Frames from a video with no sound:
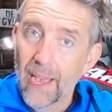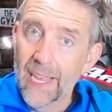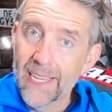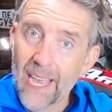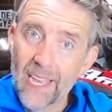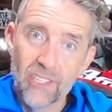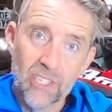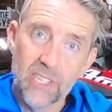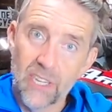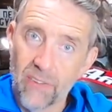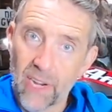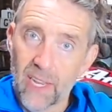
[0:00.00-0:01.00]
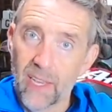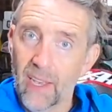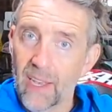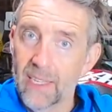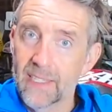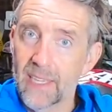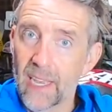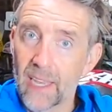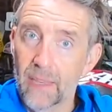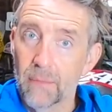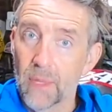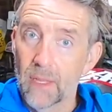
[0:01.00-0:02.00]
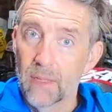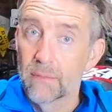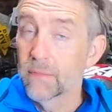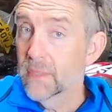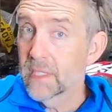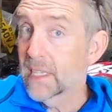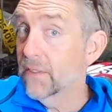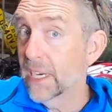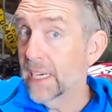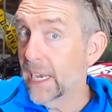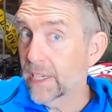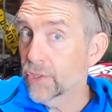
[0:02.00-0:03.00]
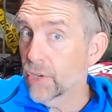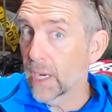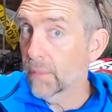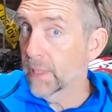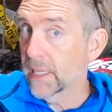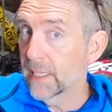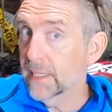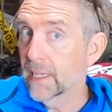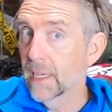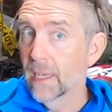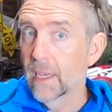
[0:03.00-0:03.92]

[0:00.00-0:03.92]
engage Siri and say, Siri, next track please.